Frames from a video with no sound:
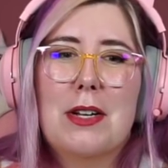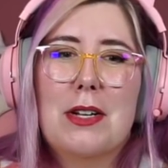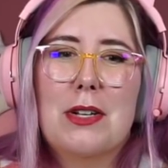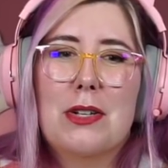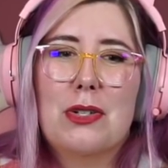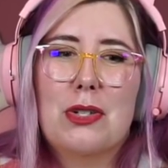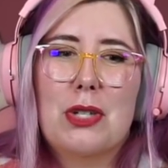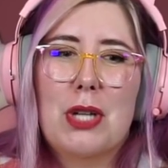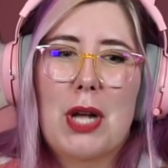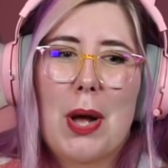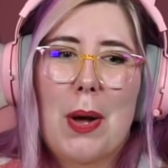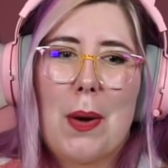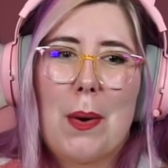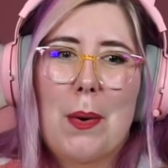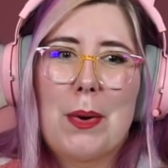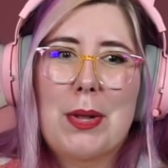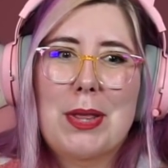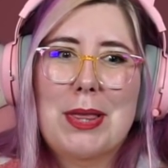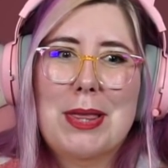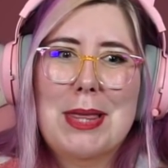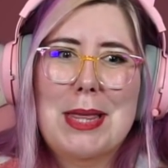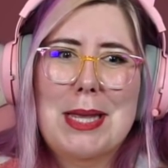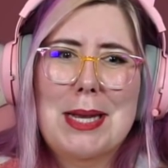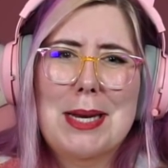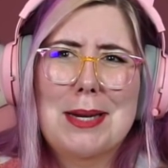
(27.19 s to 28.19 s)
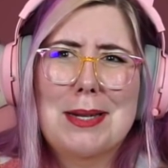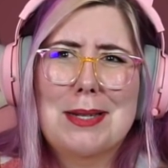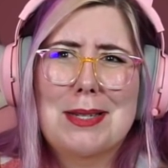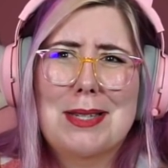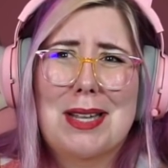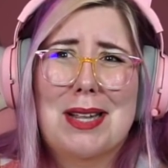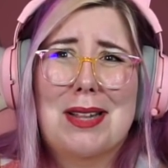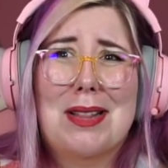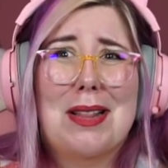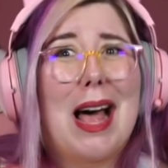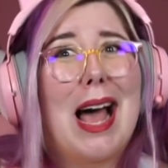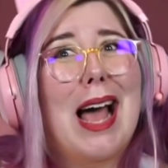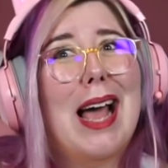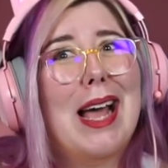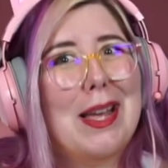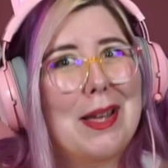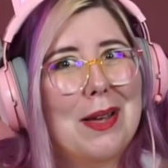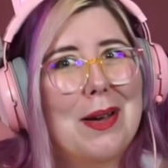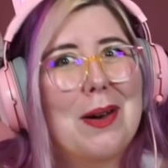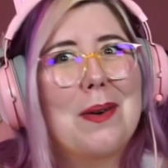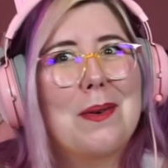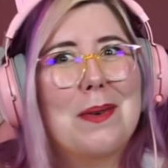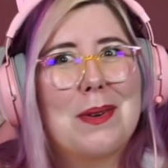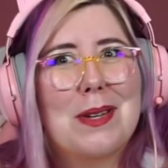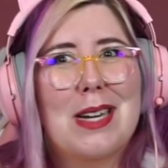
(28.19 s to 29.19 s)
So there's a lot
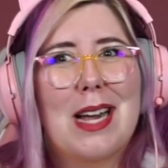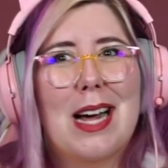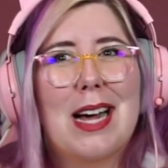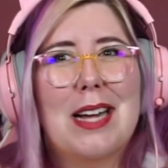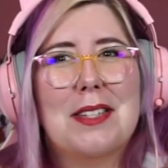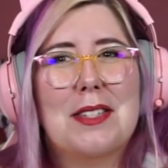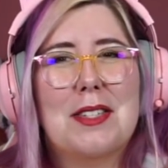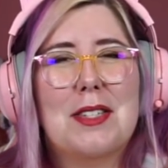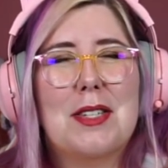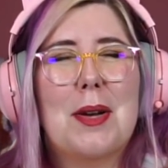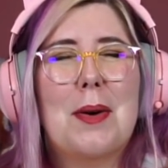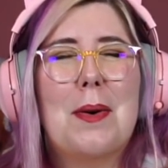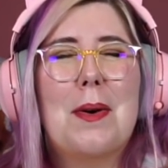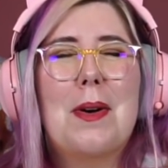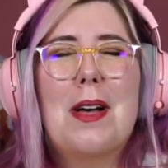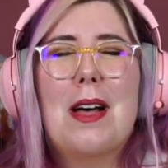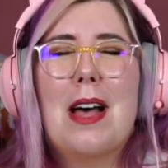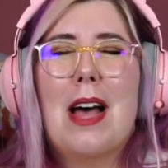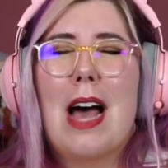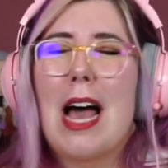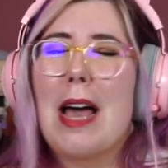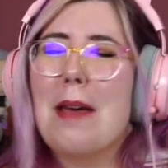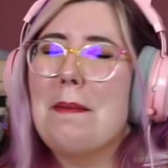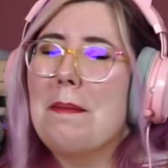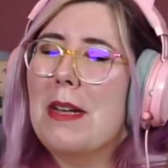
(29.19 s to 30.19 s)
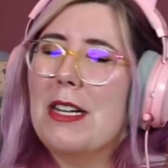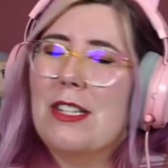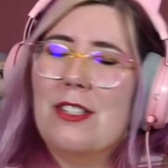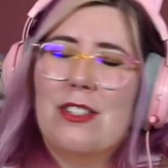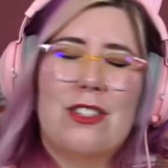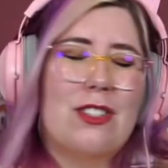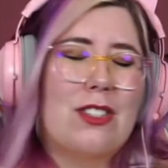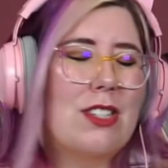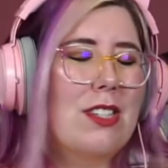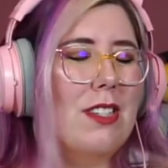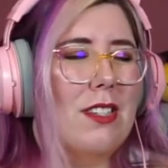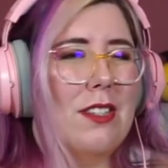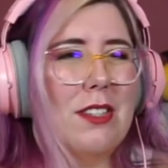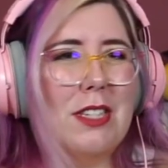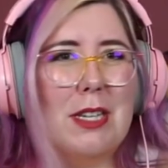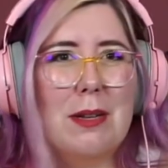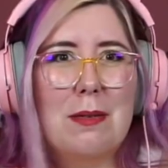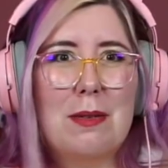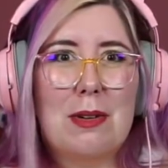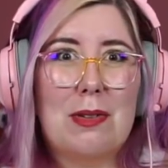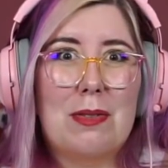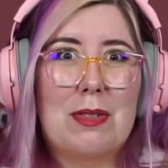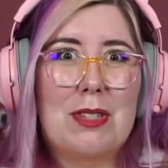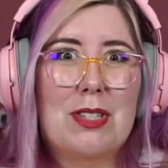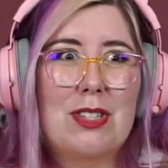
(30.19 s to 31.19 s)
going on. So I'm interested to see
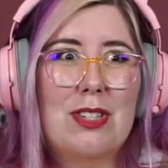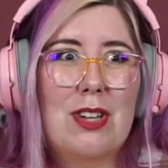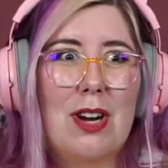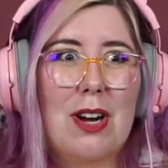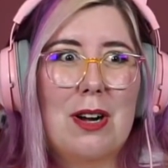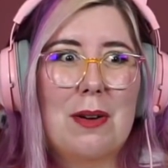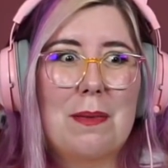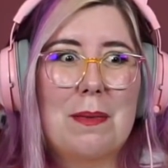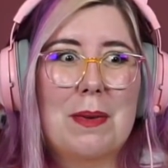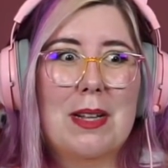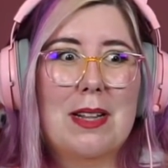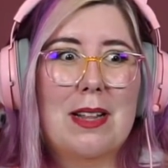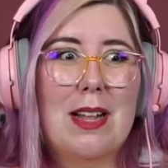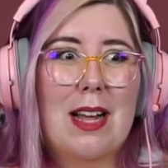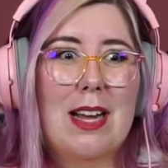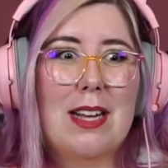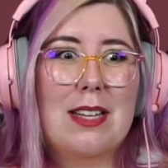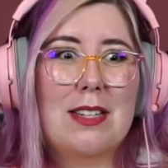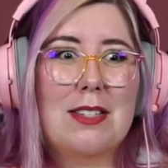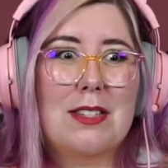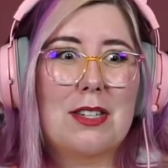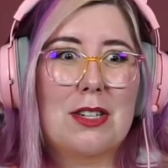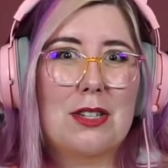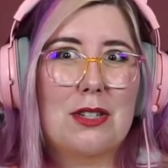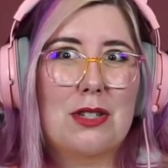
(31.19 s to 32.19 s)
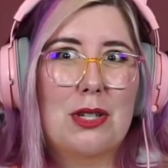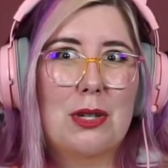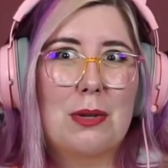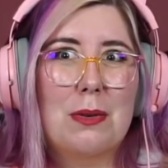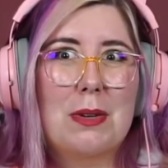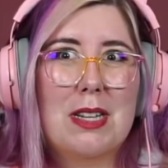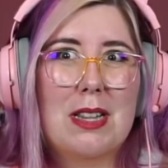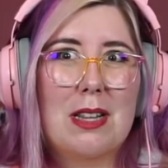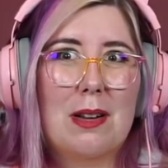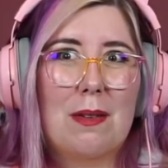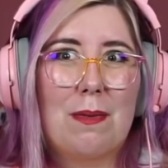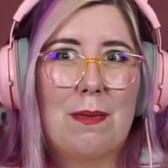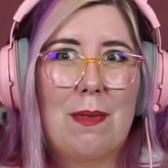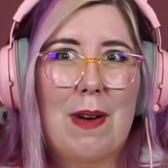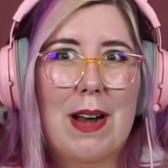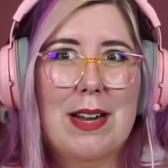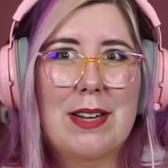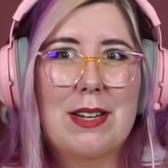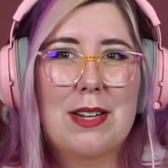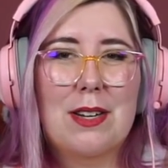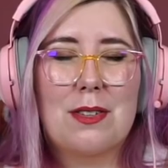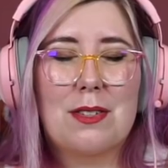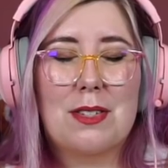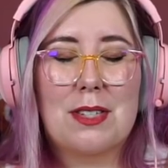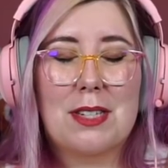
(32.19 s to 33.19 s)
where we start. We lost our two other
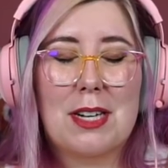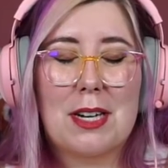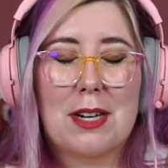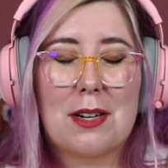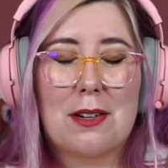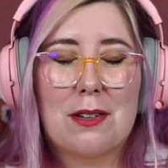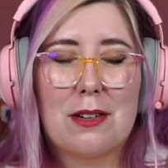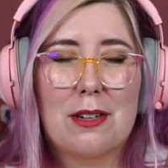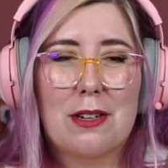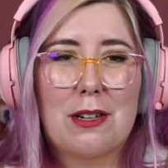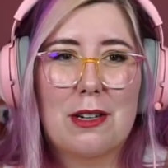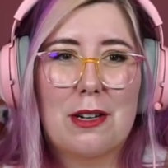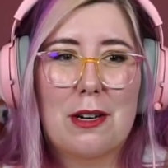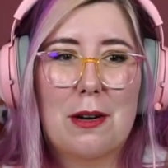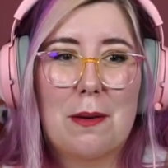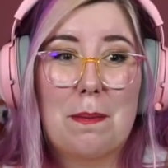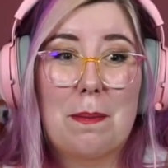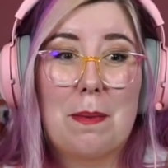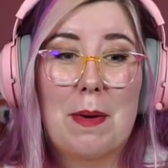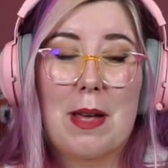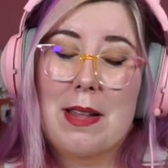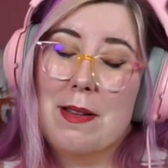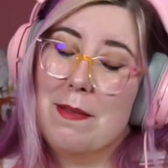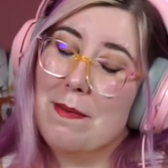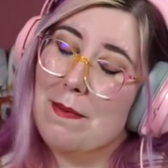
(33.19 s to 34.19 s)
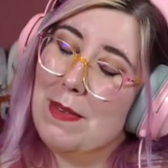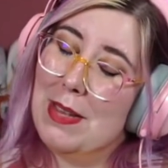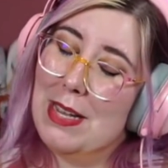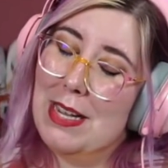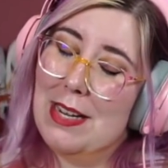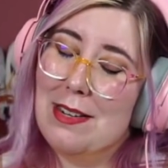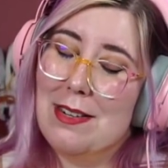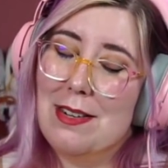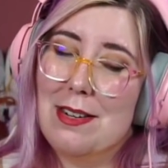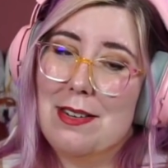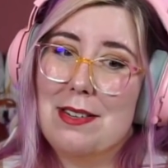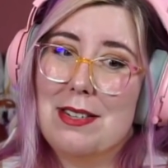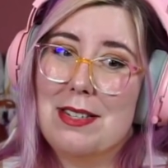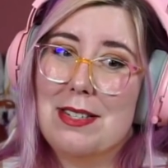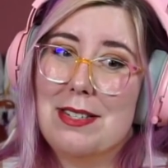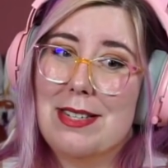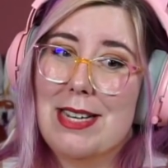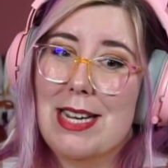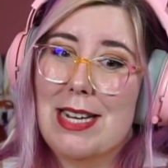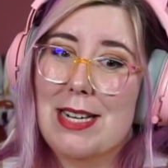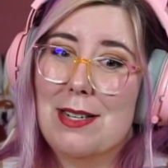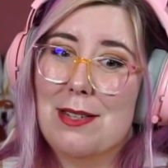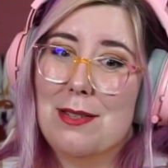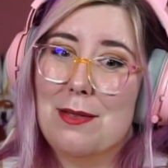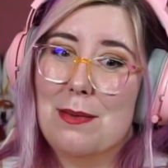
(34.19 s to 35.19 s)
friendos in our group, and Vander is
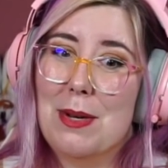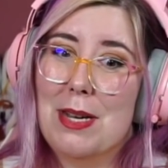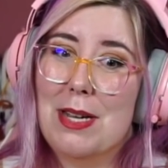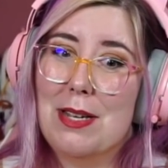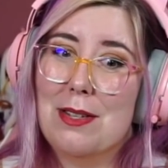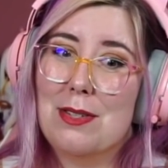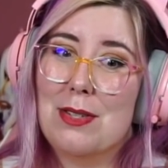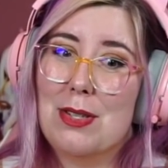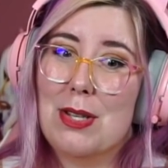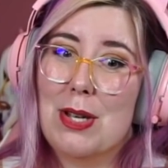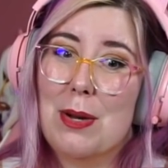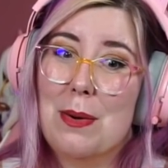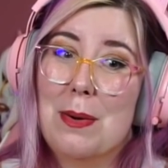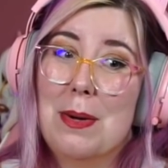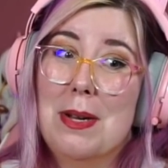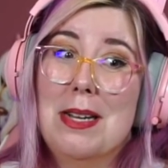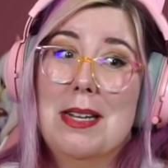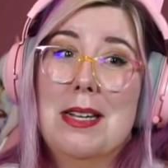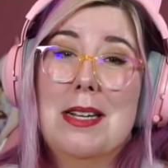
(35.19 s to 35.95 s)
dead as well, so...